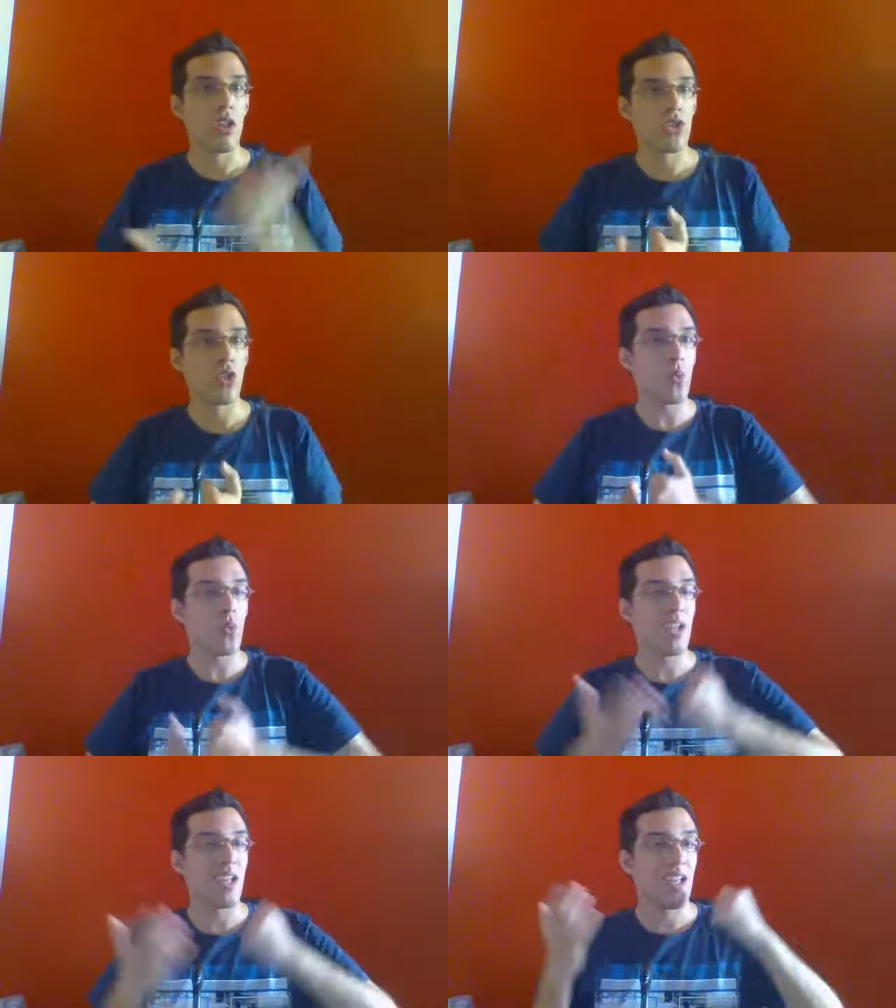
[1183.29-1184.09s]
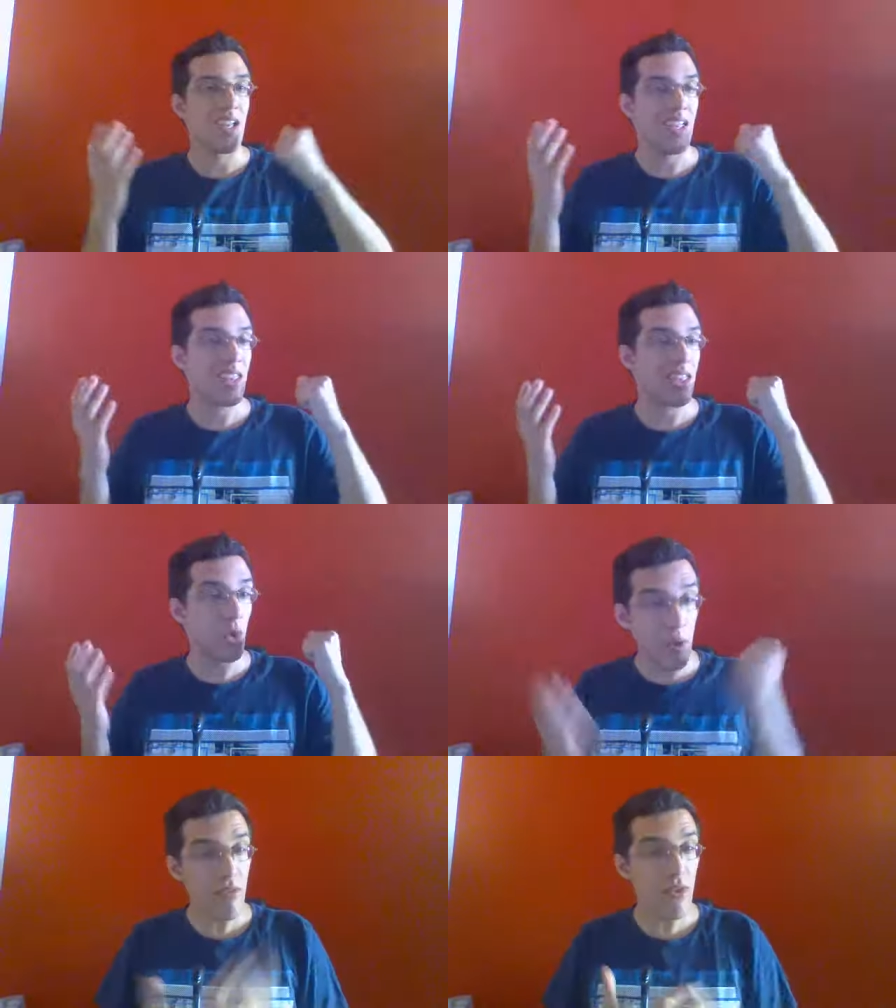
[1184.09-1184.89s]
So, the
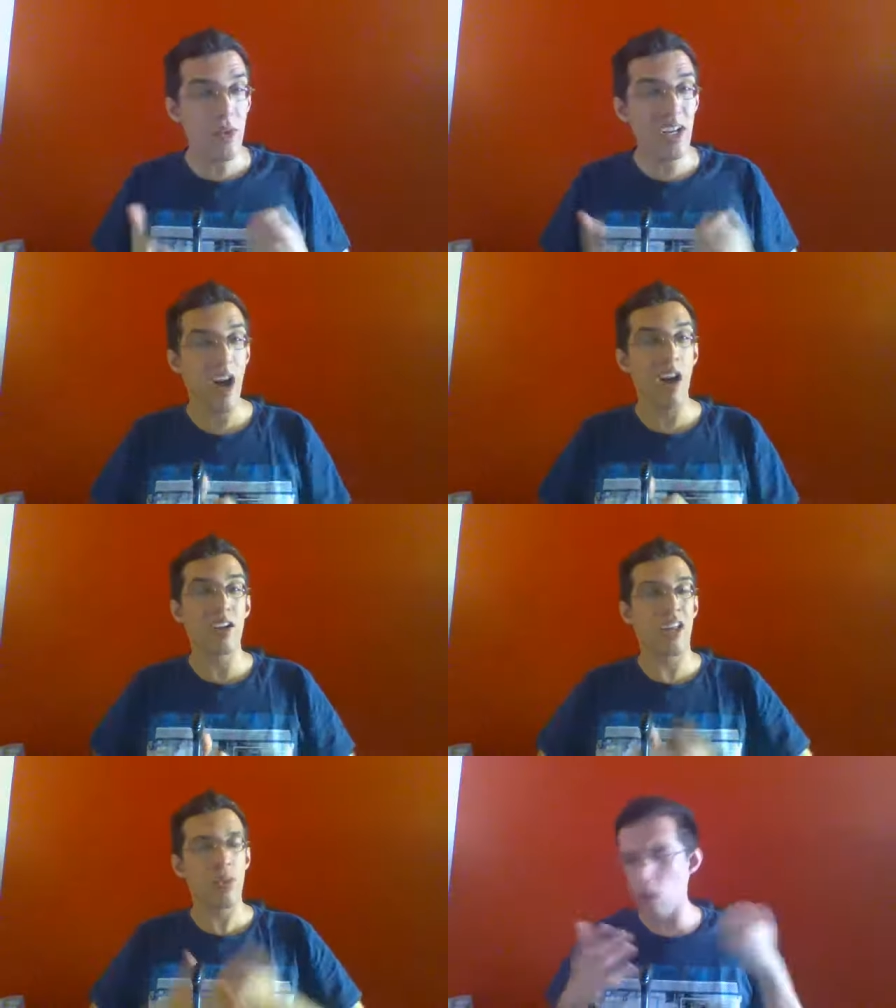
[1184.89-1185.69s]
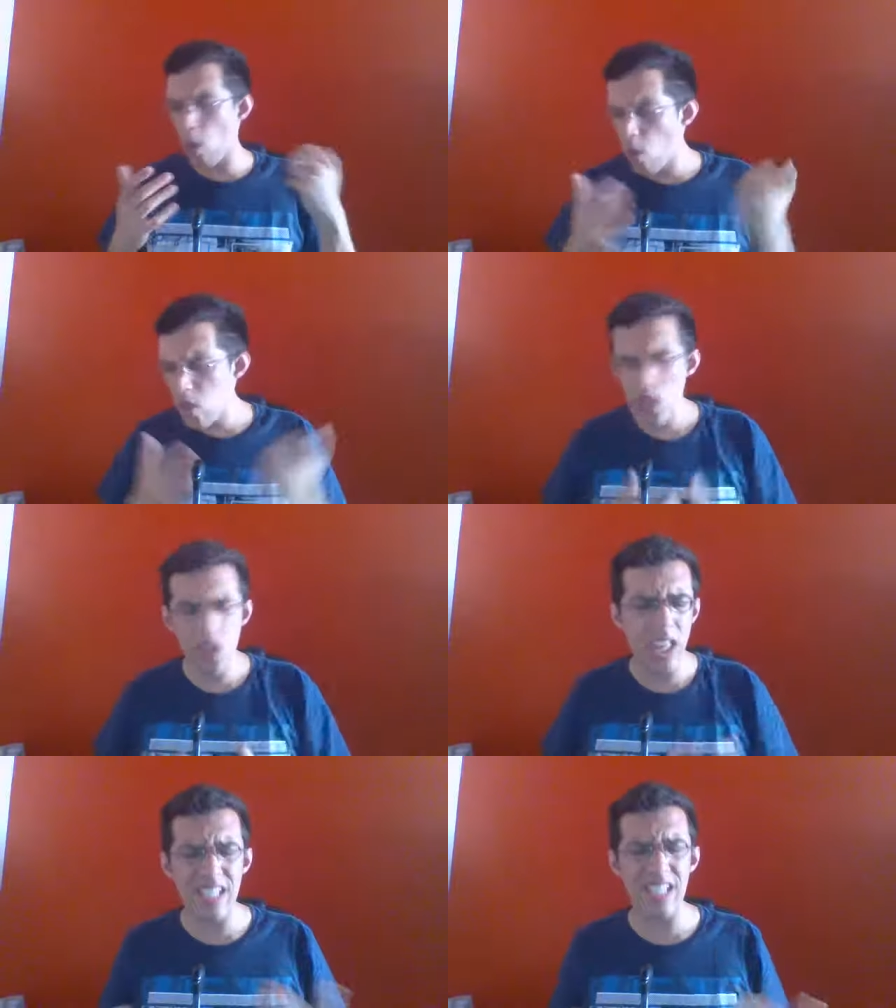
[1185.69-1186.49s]
Reverie arc, and with all the
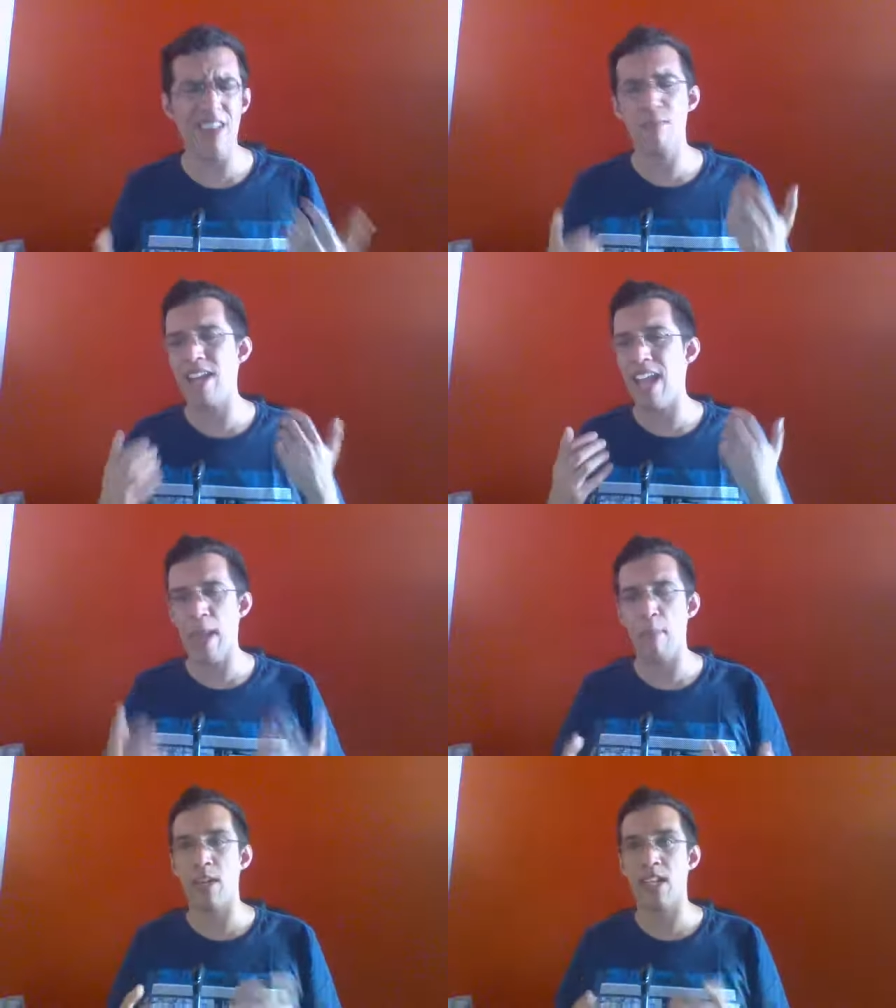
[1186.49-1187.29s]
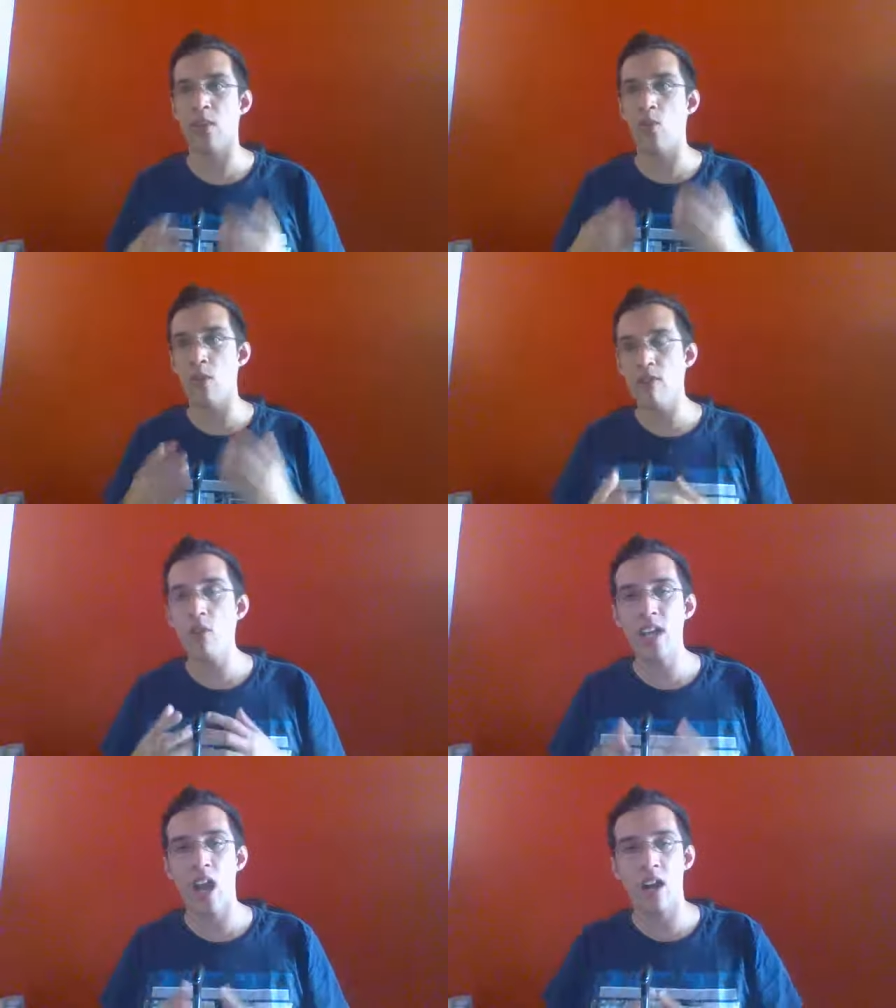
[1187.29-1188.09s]
things that have been happening, the
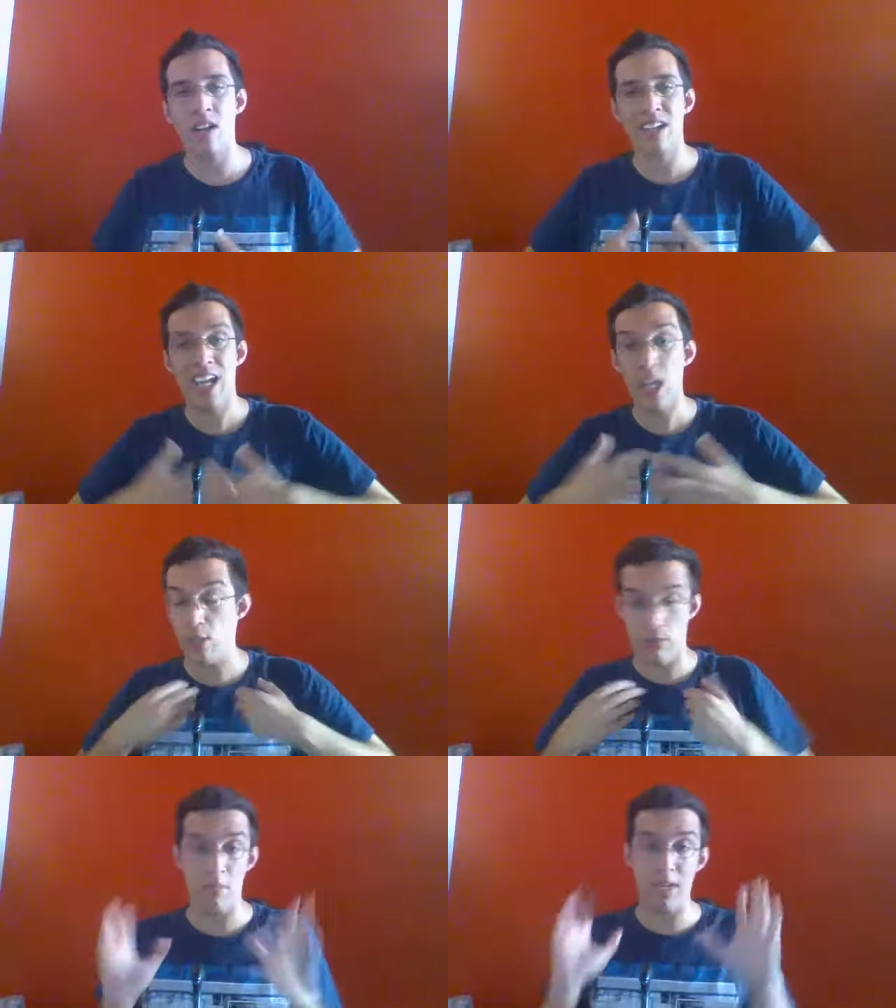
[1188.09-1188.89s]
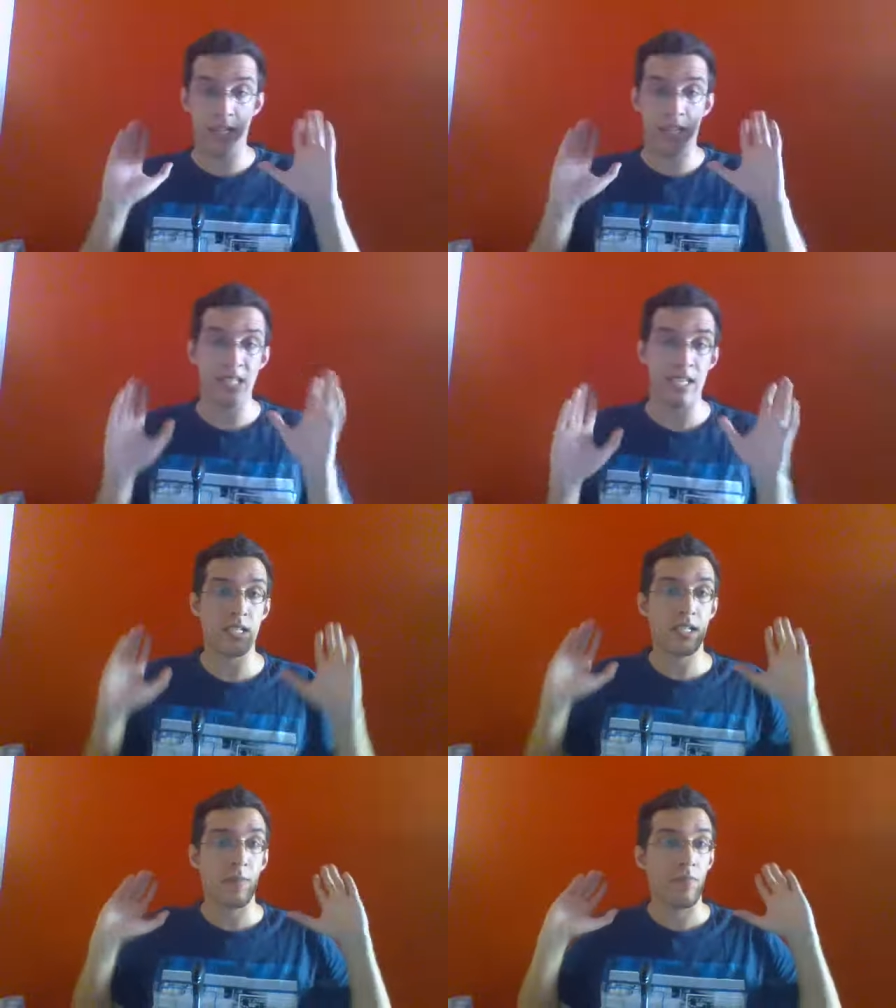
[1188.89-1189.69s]
Reverie arc is, for me at least,